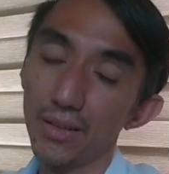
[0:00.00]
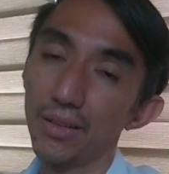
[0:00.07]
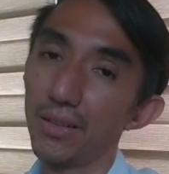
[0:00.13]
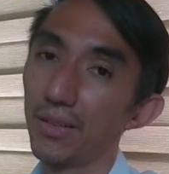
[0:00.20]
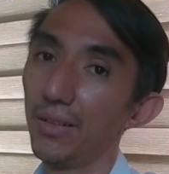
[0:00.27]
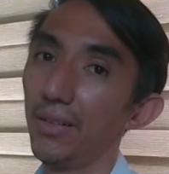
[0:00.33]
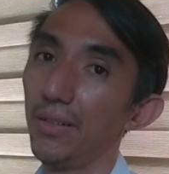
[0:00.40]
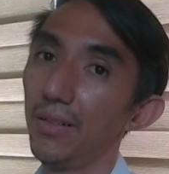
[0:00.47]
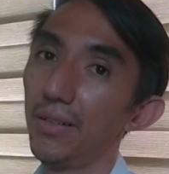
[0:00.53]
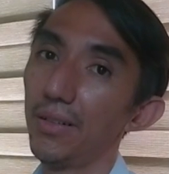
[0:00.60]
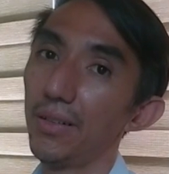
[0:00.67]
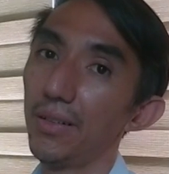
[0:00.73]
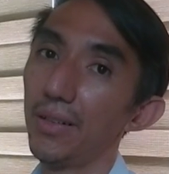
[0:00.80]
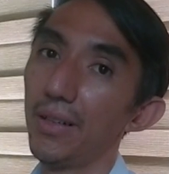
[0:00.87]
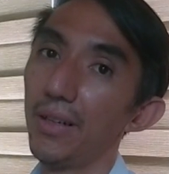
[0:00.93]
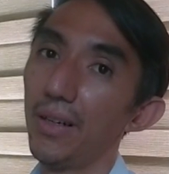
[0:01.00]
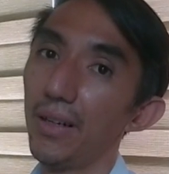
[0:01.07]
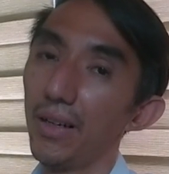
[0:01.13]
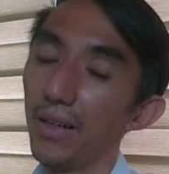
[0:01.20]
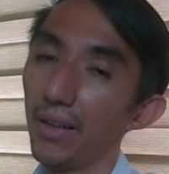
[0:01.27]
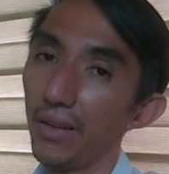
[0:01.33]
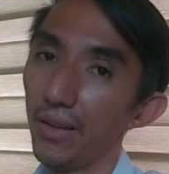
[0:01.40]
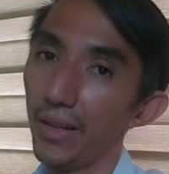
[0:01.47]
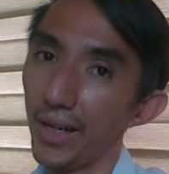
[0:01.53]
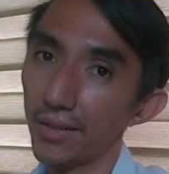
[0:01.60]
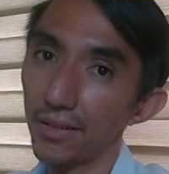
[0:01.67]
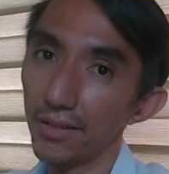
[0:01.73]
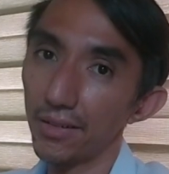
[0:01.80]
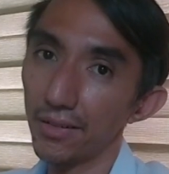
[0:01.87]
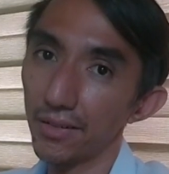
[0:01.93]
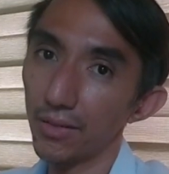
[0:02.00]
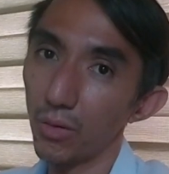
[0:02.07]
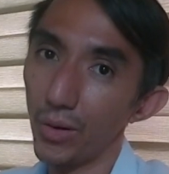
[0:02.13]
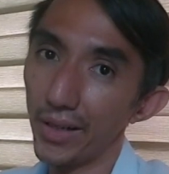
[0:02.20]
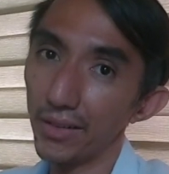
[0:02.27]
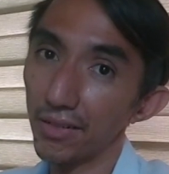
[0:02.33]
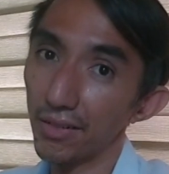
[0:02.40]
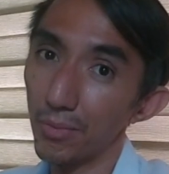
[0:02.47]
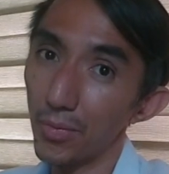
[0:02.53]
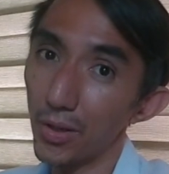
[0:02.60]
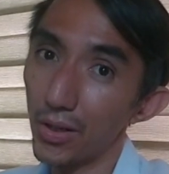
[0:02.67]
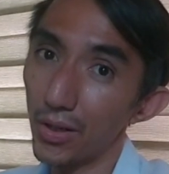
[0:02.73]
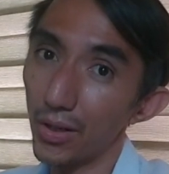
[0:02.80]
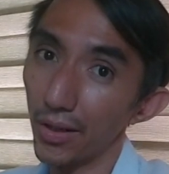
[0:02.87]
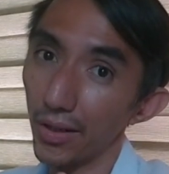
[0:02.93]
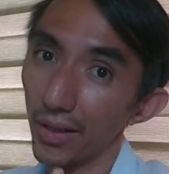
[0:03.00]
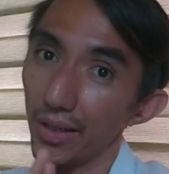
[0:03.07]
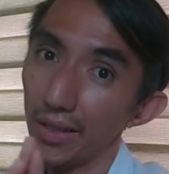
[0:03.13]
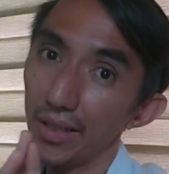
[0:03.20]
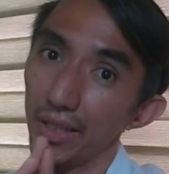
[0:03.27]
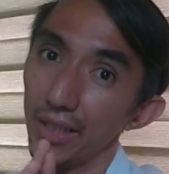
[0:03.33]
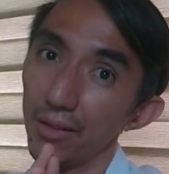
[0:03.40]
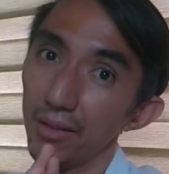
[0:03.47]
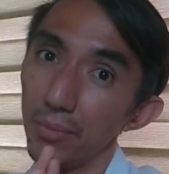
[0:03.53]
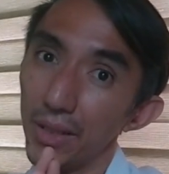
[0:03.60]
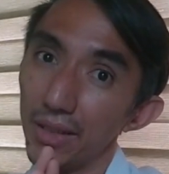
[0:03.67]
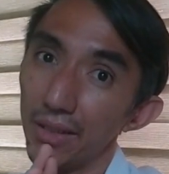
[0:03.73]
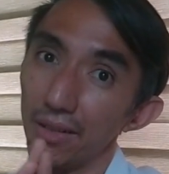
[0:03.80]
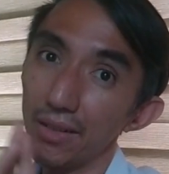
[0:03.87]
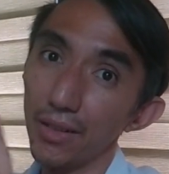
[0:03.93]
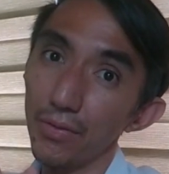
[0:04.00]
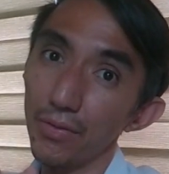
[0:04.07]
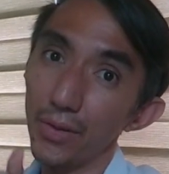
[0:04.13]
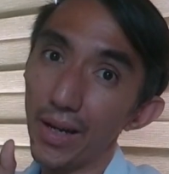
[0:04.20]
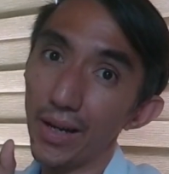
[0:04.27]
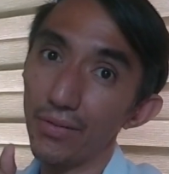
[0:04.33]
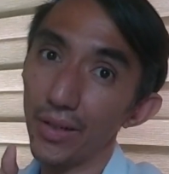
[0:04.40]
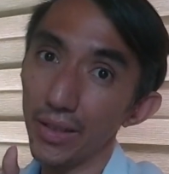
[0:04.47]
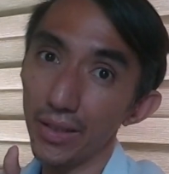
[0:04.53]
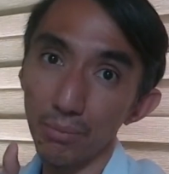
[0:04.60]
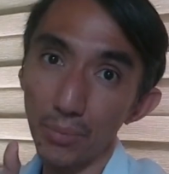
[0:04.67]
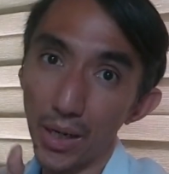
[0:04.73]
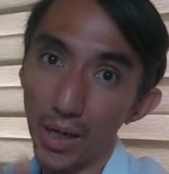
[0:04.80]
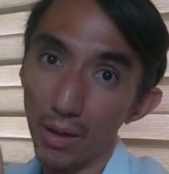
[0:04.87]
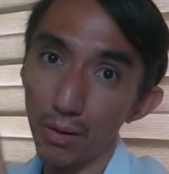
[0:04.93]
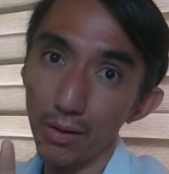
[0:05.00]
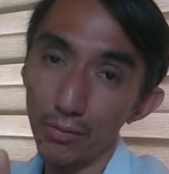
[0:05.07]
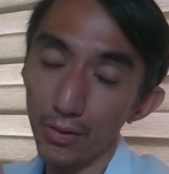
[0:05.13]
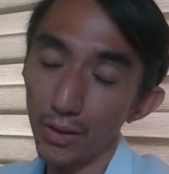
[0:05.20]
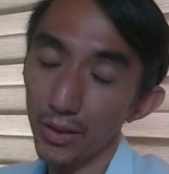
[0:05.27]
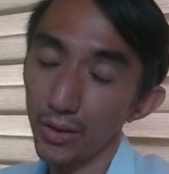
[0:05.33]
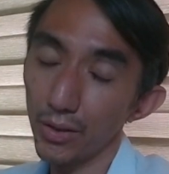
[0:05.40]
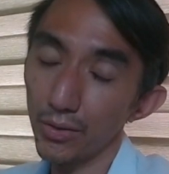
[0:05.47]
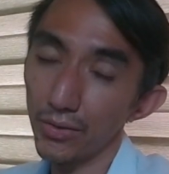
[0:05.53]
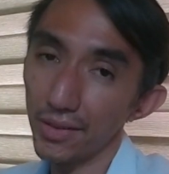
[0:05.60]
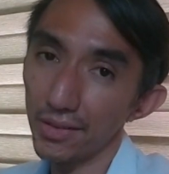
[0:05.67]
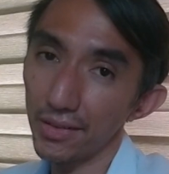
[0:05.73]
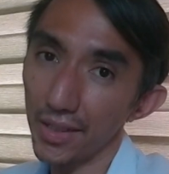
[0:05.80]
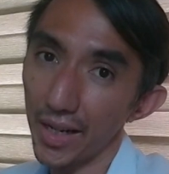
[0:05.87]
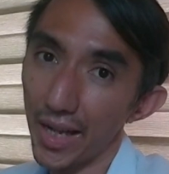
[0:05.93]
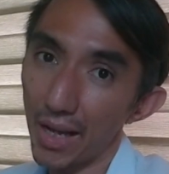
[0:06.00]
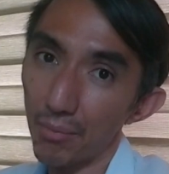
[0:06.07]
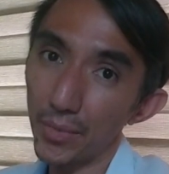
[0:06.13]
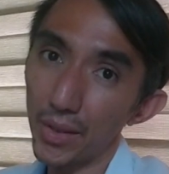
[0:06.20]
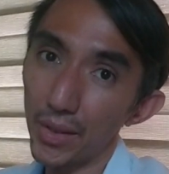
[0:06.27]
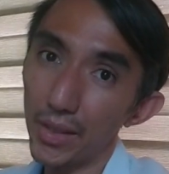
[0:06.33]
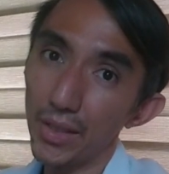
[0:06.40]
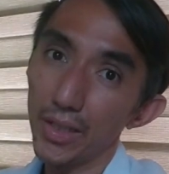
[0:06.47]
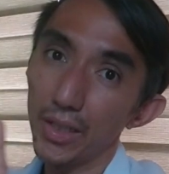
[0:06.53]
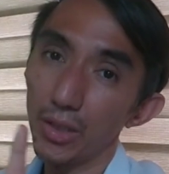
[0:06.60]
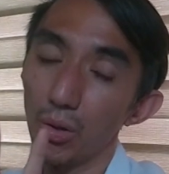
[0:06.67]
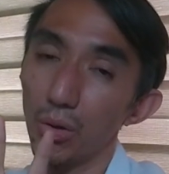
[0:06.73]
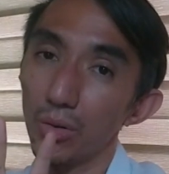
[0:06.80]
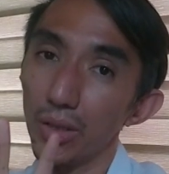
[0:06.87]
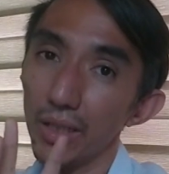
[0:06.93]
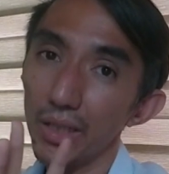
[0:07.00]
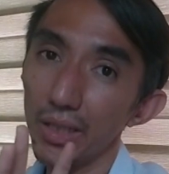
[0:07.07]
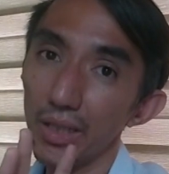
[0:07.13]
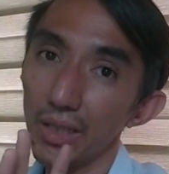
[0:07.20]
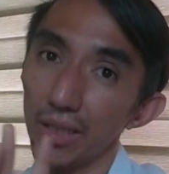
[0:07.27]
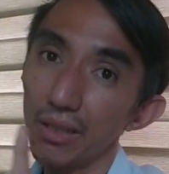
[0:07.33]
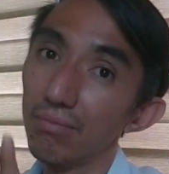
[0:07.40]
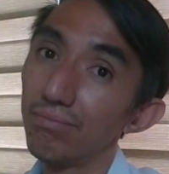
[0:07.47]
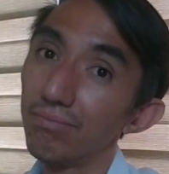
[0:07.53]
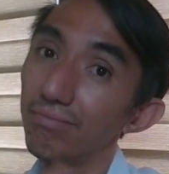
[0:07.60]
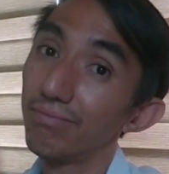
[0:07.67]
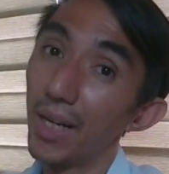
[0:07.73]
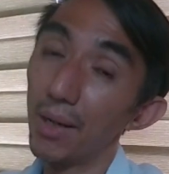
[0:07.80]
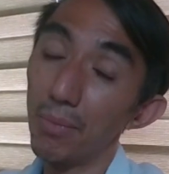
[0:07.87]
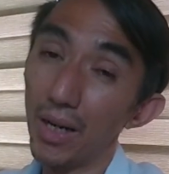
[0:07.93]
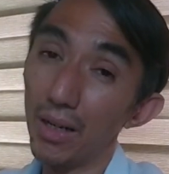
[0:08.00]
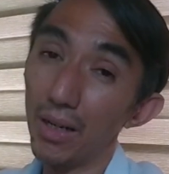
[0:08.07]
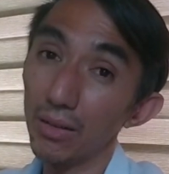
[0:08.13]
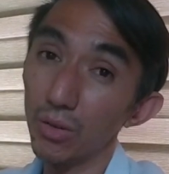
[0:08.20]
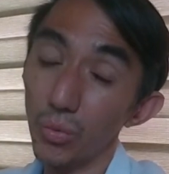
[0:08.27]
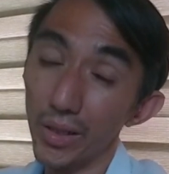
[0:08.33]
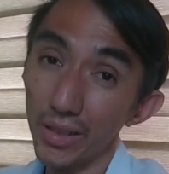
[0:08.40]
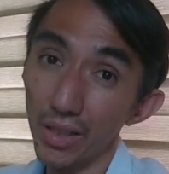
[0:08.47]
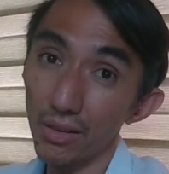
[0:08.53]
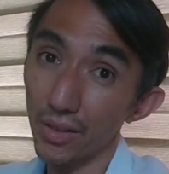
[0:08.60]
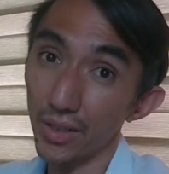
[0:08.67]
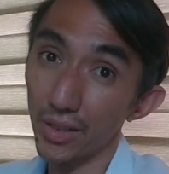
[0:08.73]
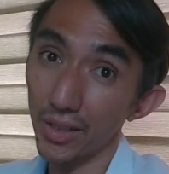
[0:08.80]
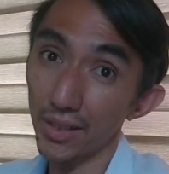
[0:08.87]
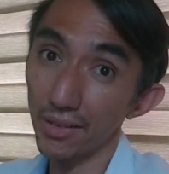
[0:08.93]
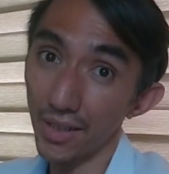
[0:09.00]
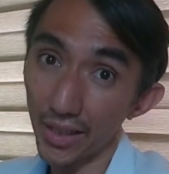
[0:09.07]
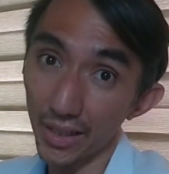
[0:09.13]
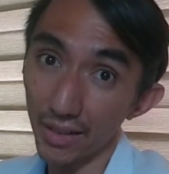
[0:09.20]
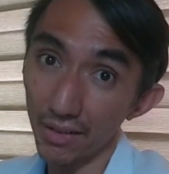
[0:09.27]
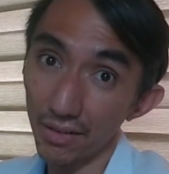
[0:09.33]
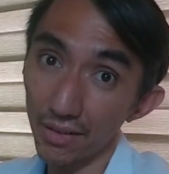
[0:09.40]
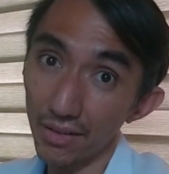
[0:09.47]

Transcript: No? That's quite small. It means if you have a powerful UVC lamp, you only need about 20-30 seconds